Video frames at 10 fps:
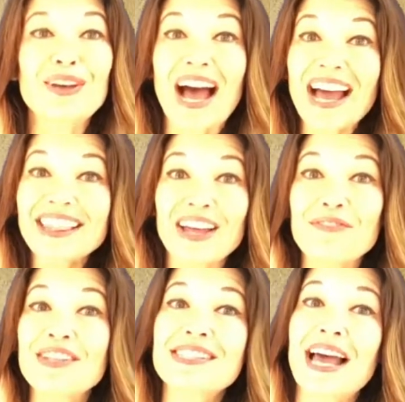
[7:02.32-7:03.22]
I
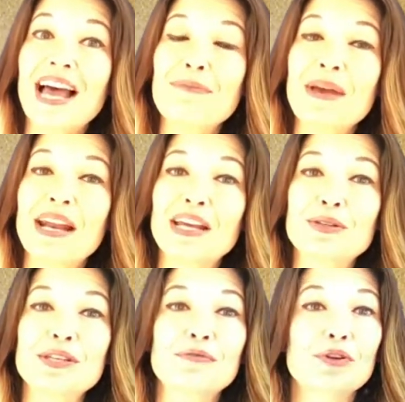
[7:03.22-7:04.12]
love this app and I
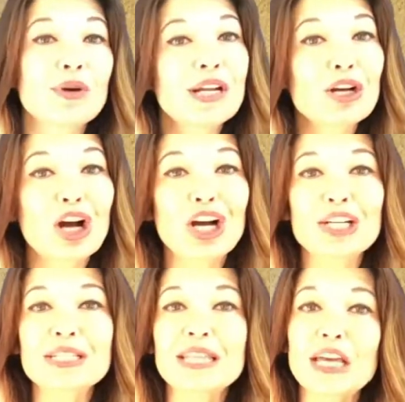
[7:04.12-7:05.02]
use it for greeting
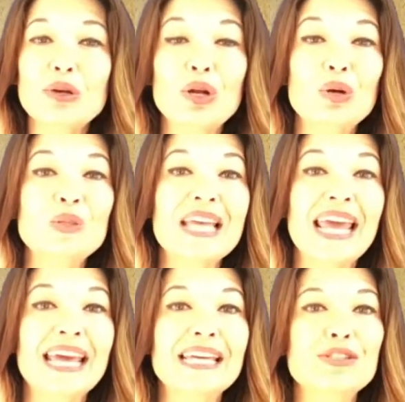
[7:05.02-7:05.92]
cards, thank you notes,
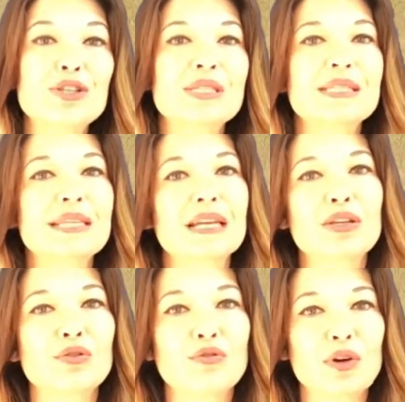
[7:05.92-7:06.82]
and just to send
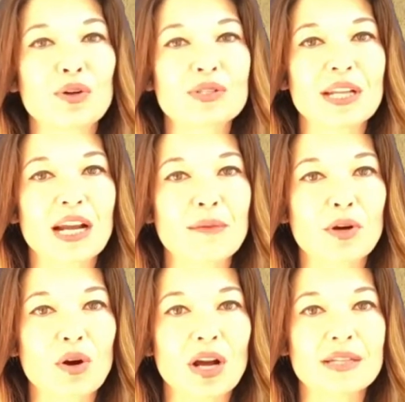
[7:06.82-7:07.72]
cute photos that I come
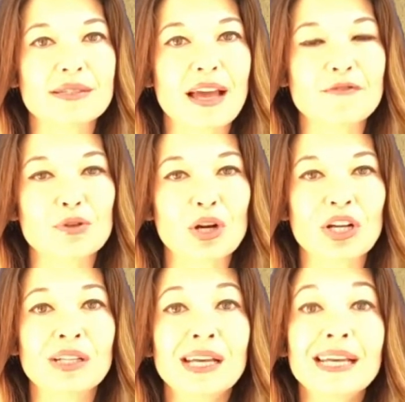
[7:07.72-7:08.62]
across. After
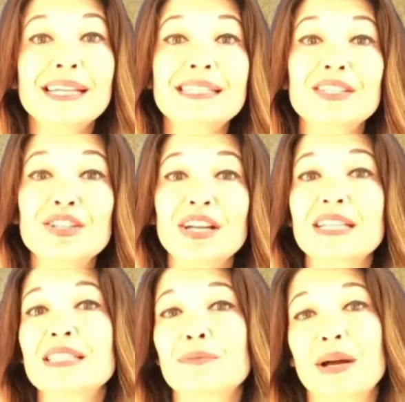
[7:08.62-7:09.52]
all, it's such a
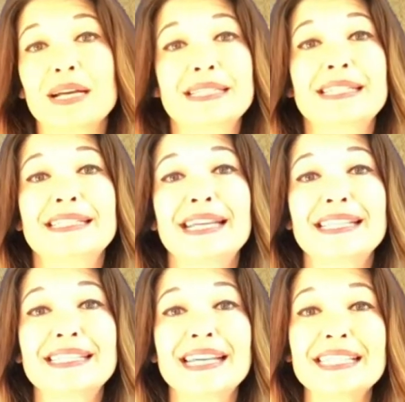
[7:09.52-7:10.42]
nice surprise these
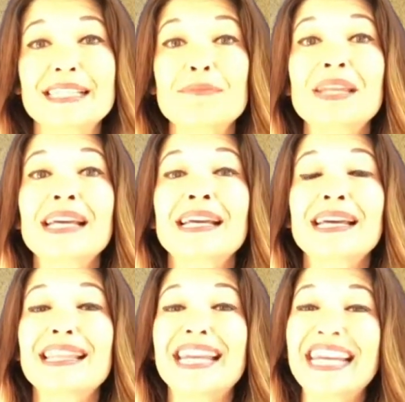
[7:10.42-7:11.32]
days to get something
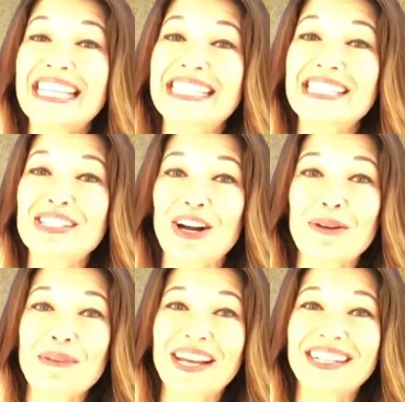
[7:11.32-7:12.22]
that isn't junk
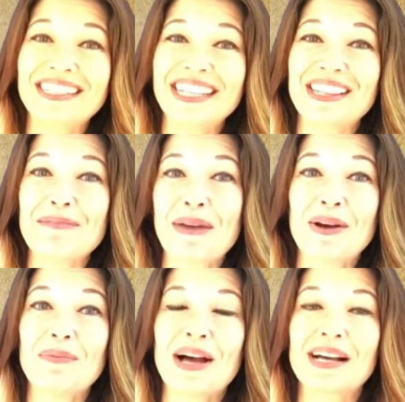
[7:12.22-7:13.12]
mail in the
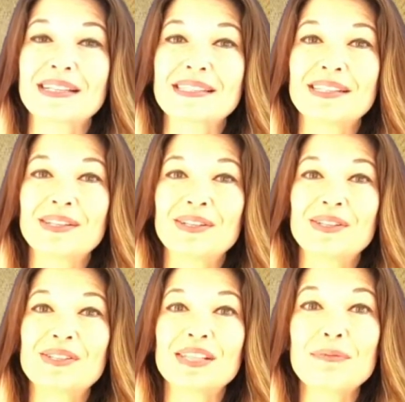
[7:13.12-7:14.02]
mailbox.
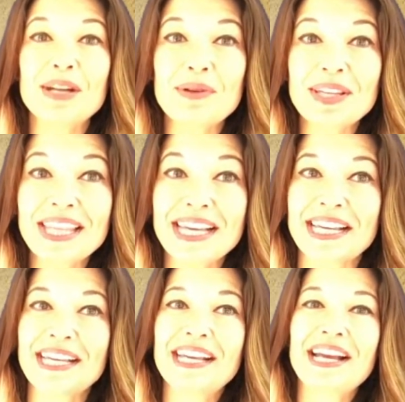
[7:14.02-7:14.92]
So let me know what you
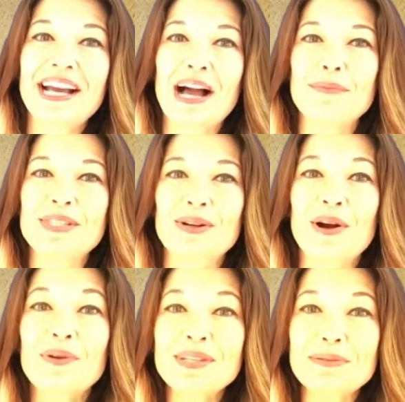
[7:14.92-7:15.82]
think. Comments are
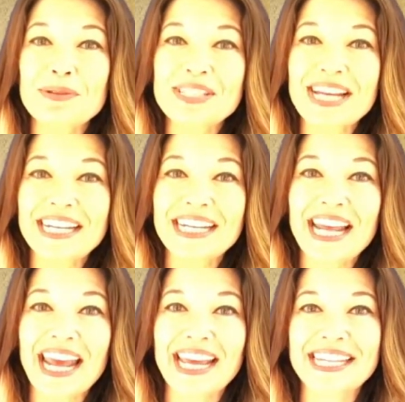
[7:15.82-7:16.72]
always appreciated,
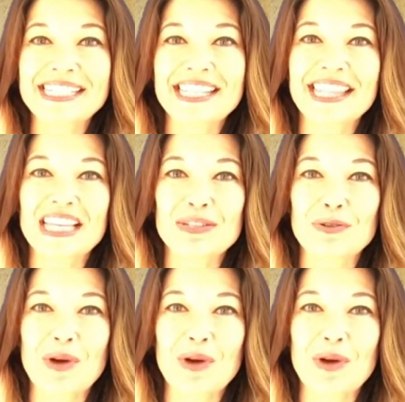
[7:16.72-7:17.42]
and thanks for